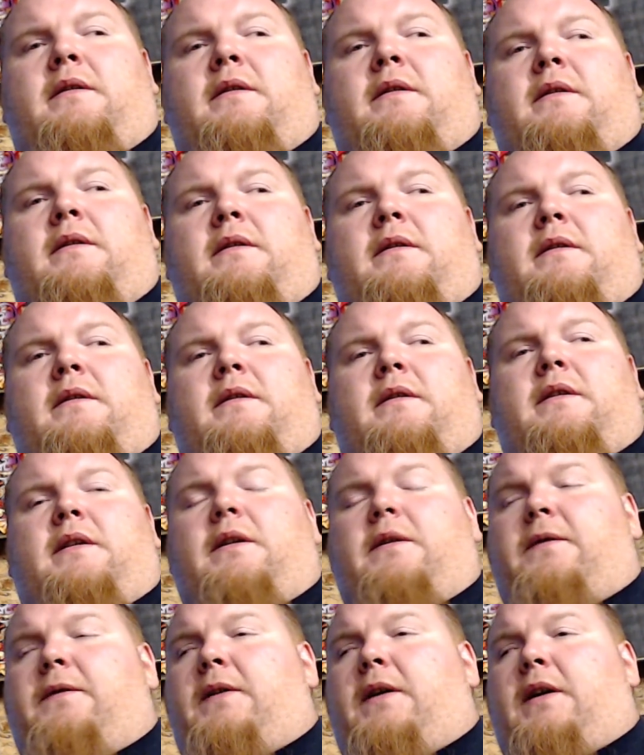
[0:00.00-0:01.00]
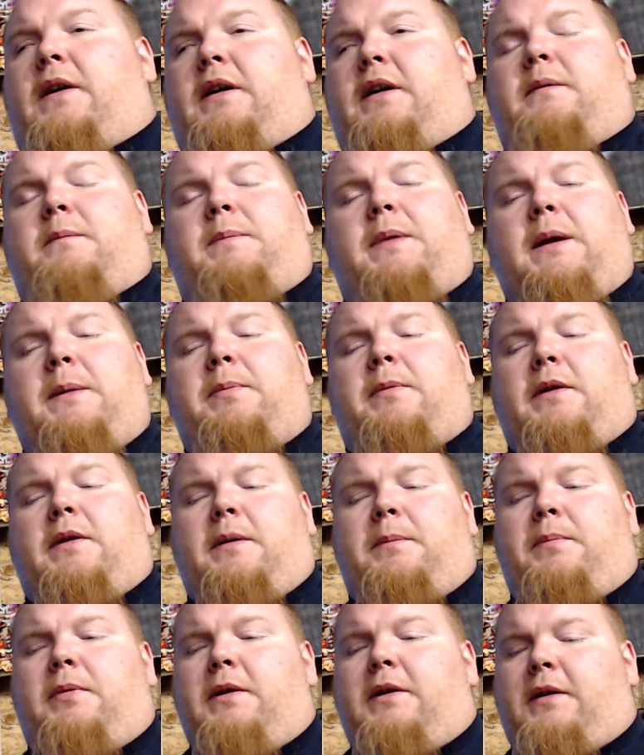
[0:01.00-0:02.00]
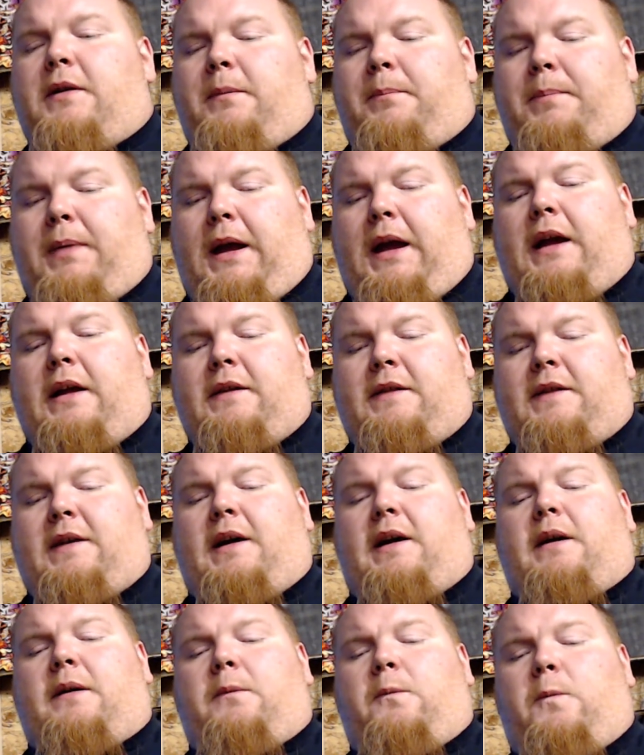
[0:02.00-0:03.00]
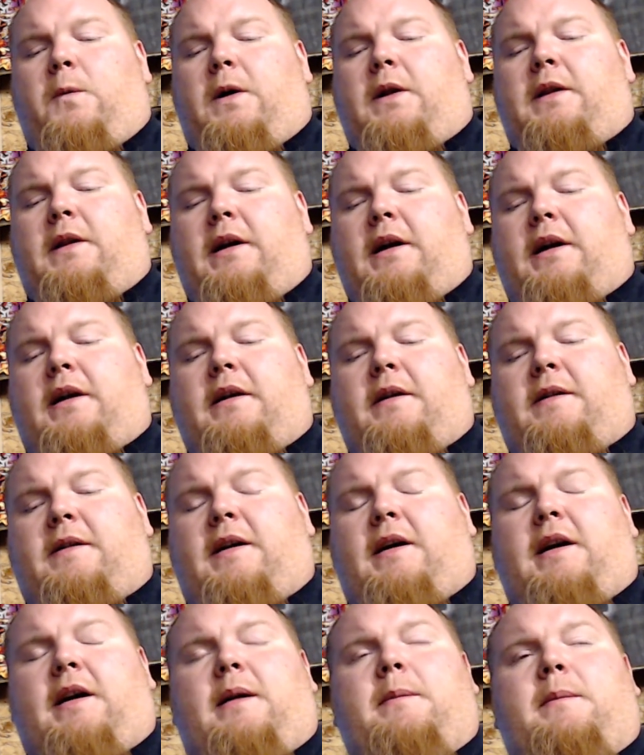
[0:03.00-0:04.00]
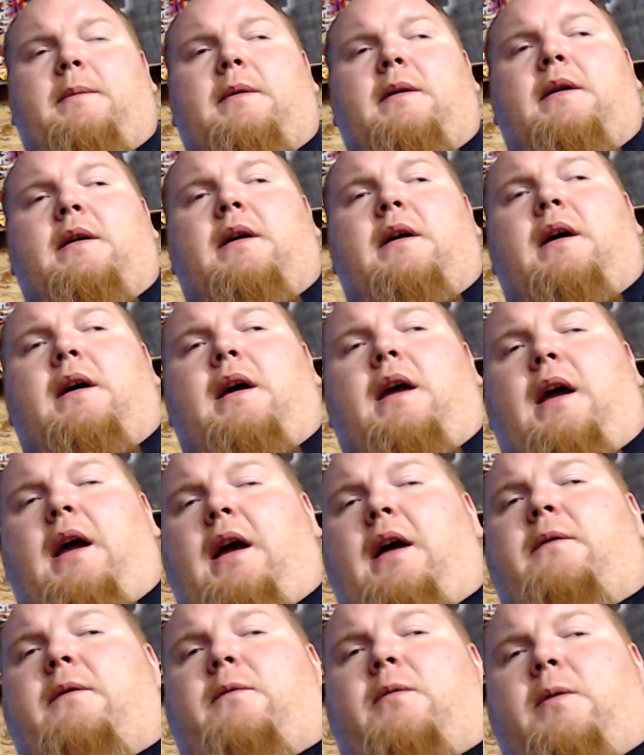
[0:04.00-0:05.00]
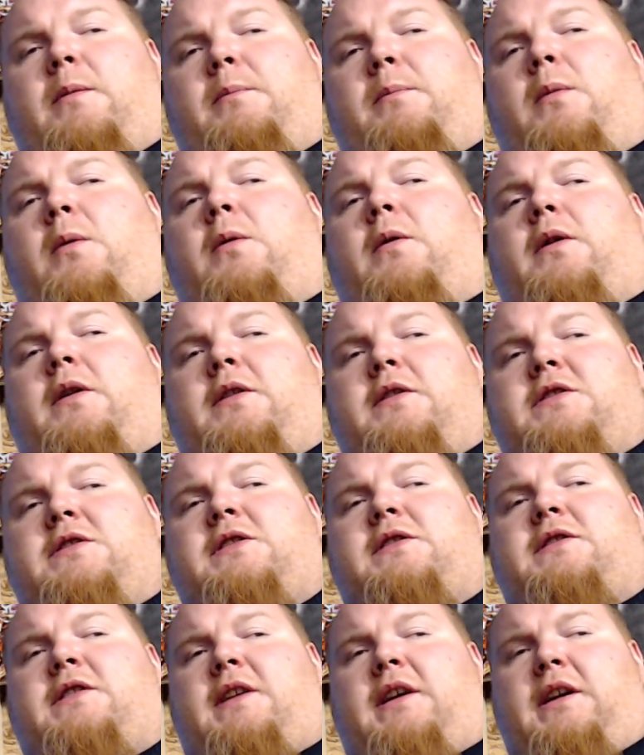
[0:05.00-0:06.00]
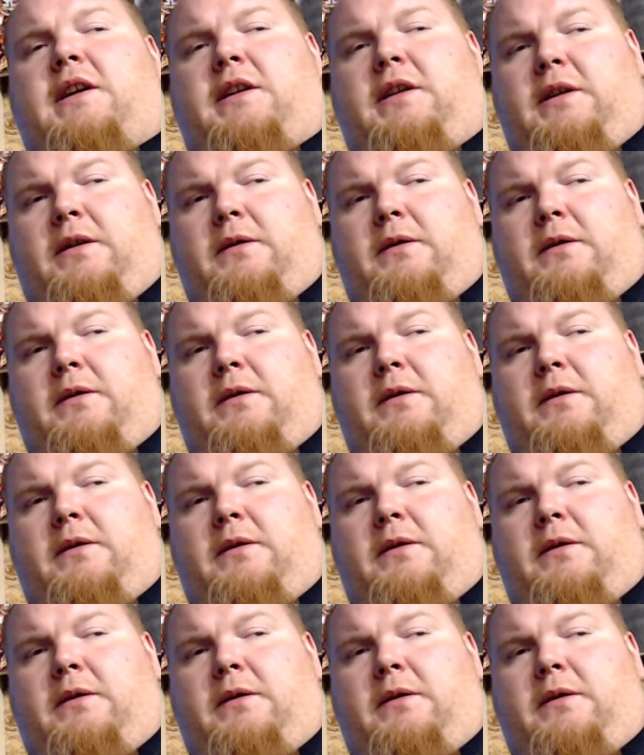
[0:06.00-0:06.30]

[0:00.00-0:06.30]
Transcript: They're fucking people that put their pants on one leg at a time every morning, just like you.